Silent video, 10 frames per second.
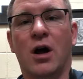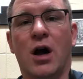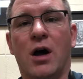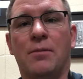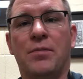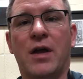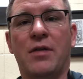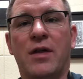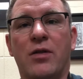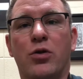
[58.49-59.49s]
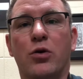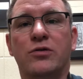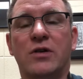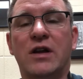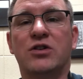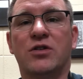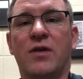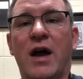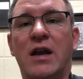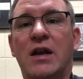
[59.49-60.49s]
And then those are each
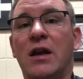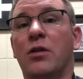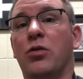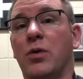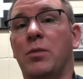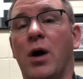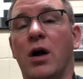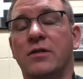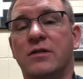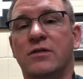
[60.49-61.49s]
divided into 3 parts.